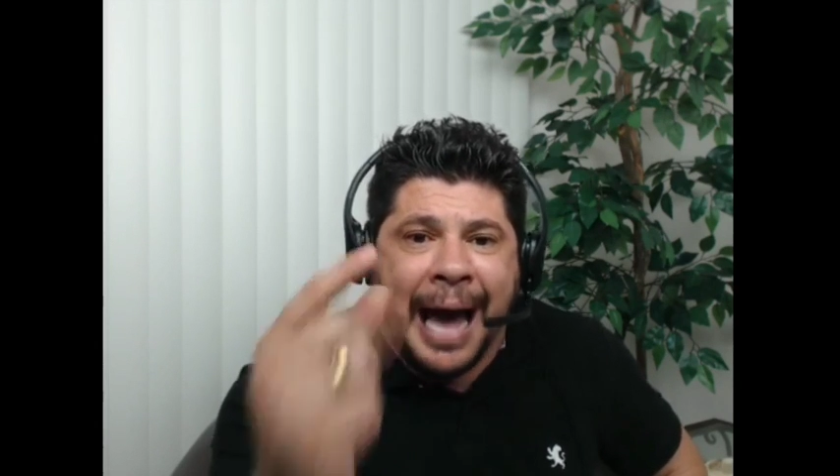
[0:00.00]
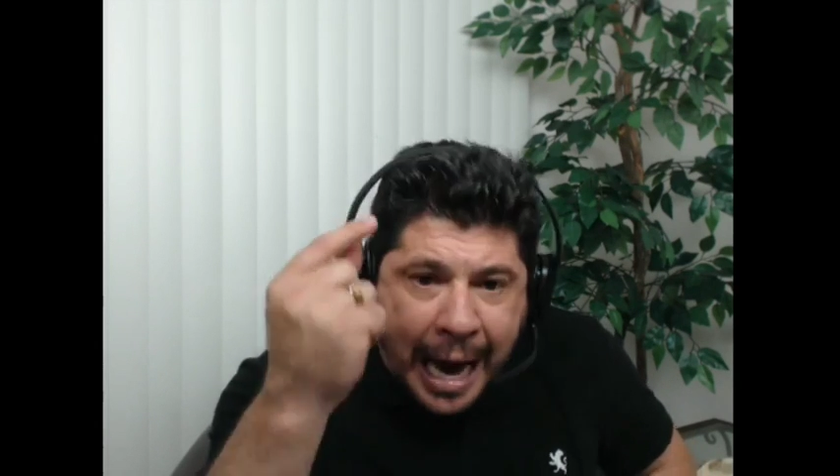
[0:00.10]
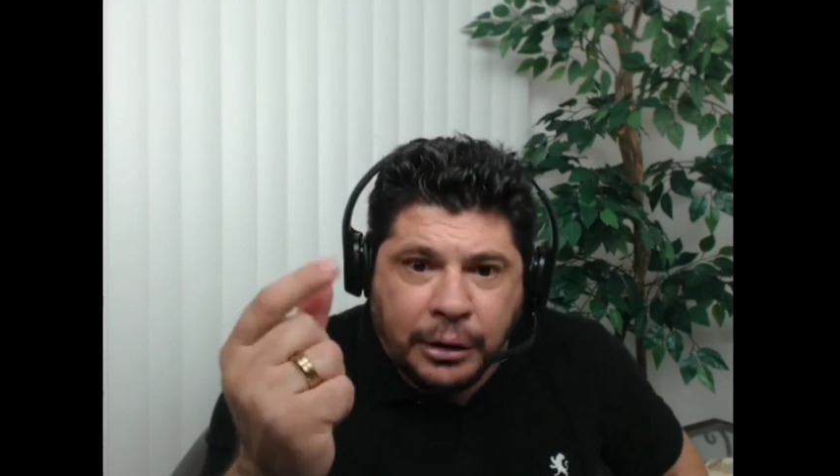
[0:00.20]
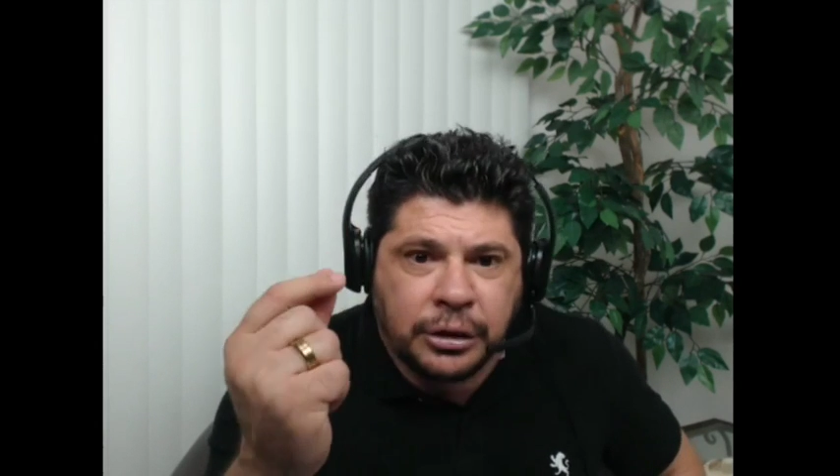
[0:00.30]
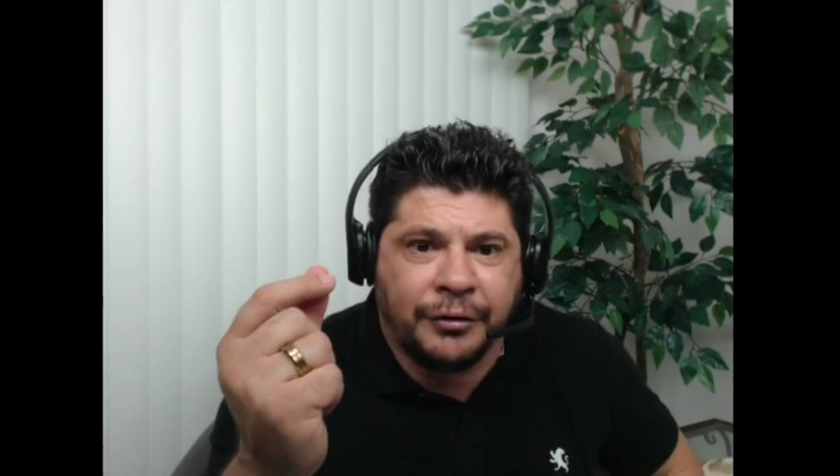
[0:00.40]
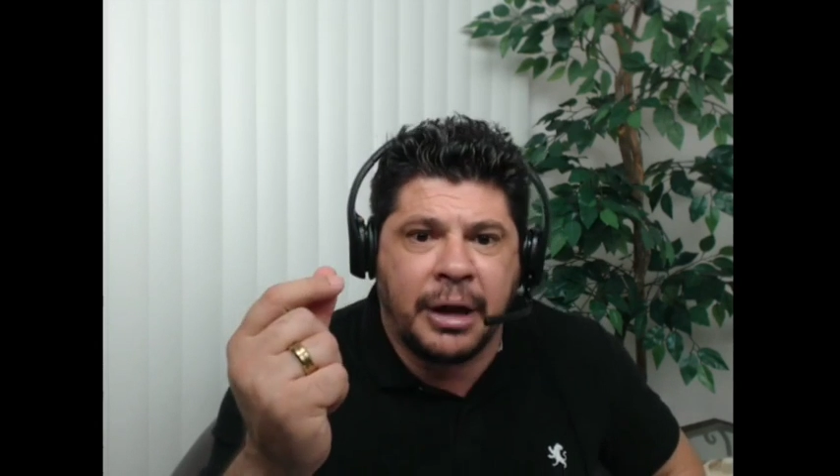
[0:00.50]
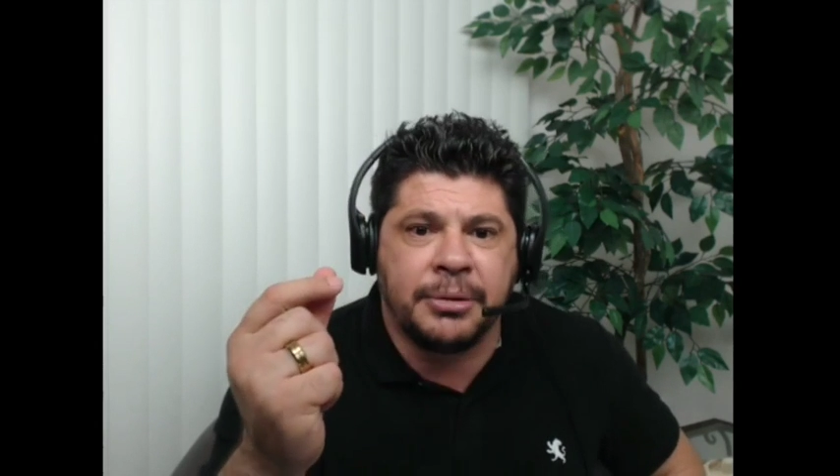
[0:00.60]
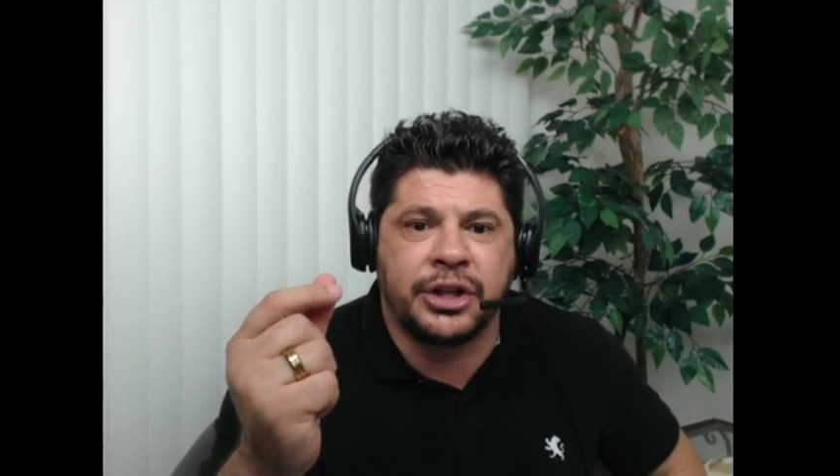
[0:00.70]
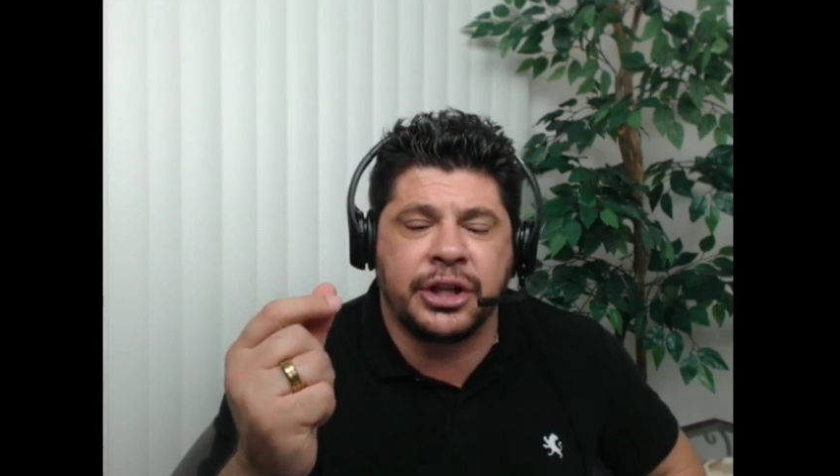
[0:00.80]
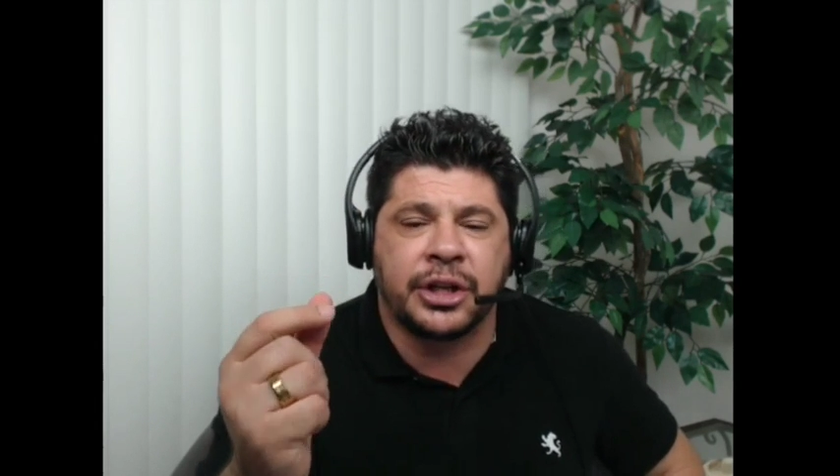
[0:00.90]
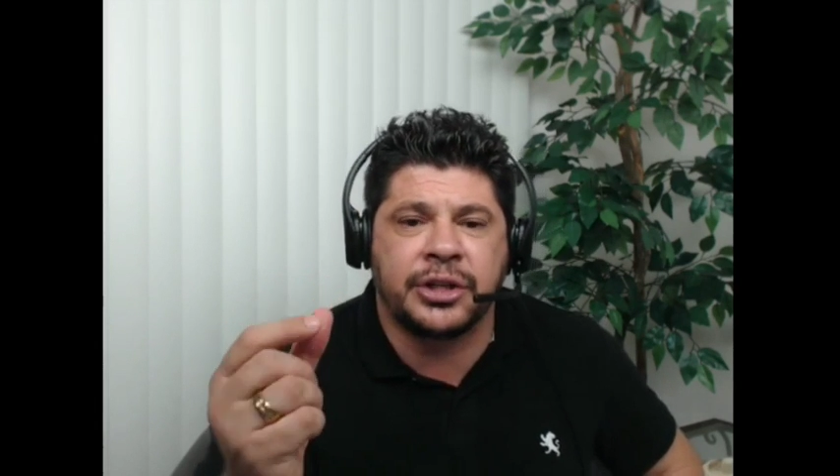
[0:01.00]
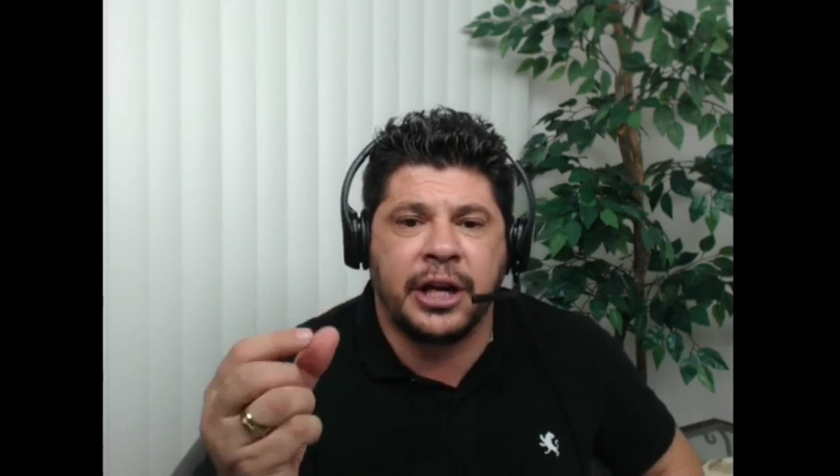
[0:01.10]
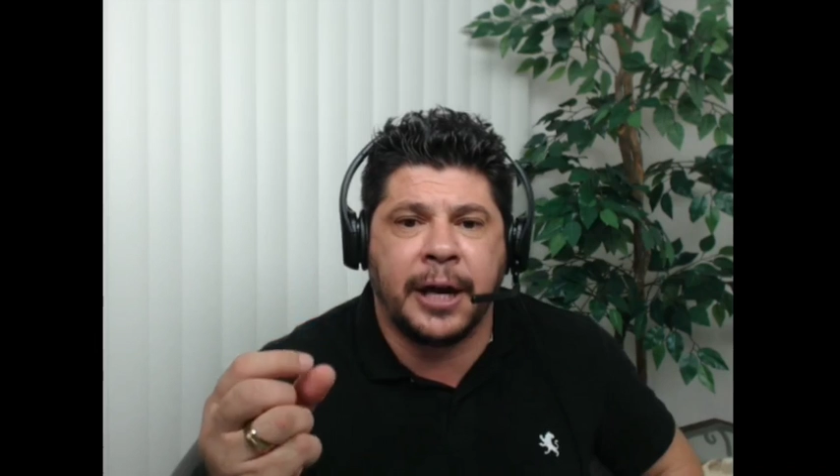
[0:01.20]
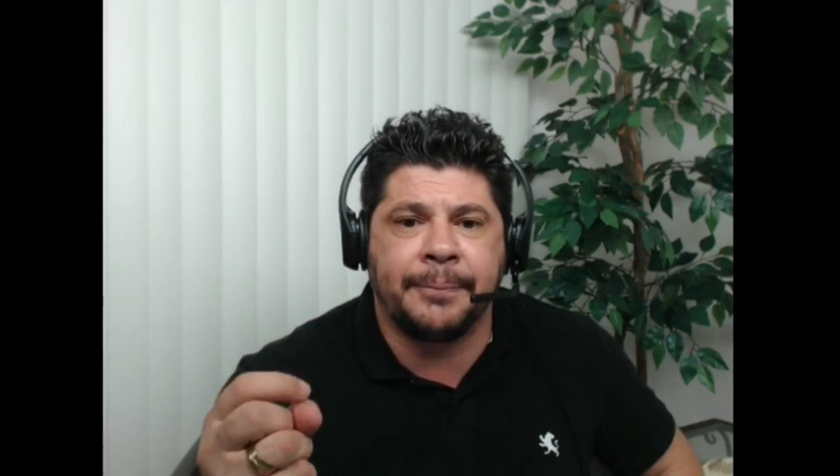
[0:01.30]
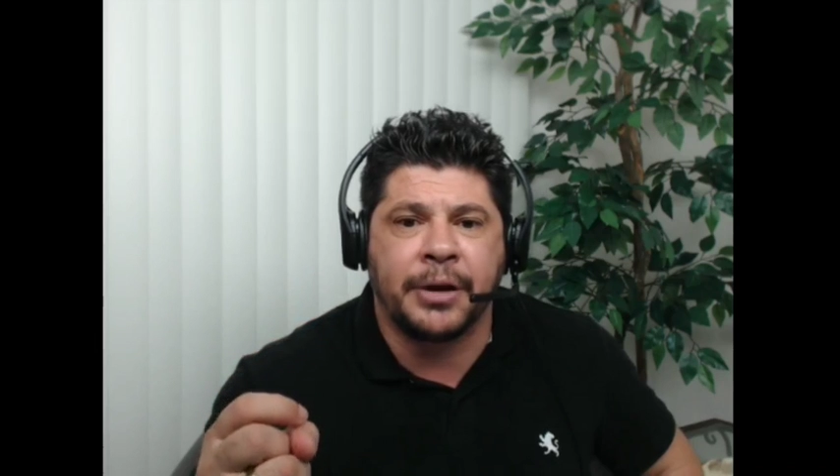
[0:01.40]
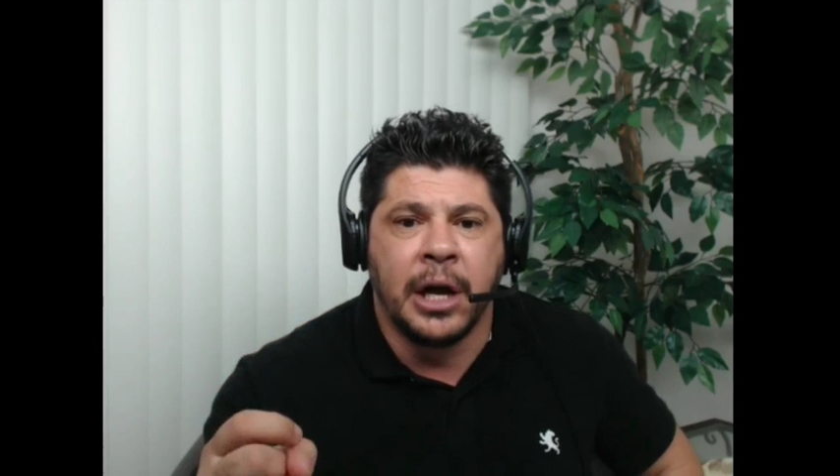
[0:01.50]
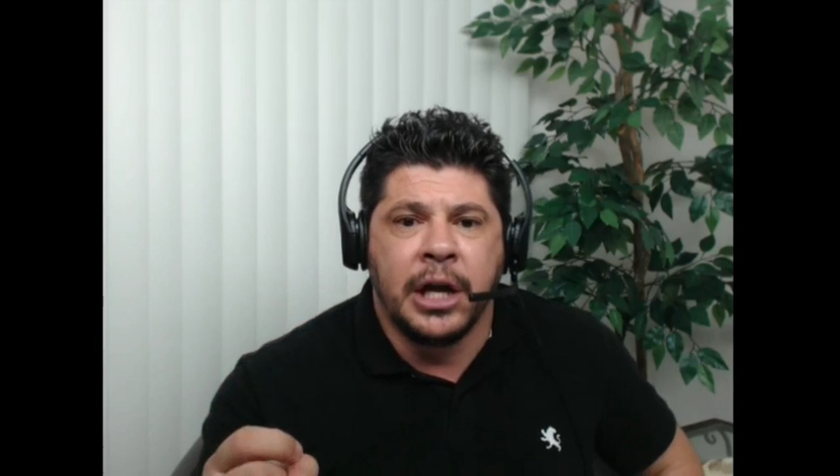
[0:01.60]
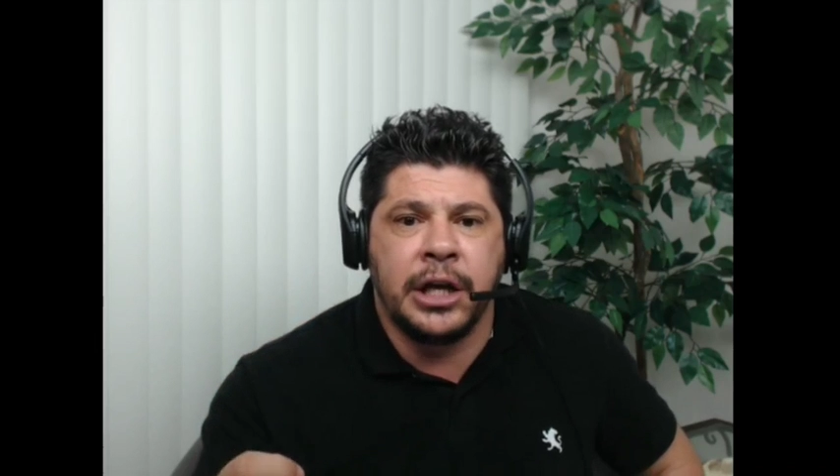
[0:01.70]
out of them in Jesus' name.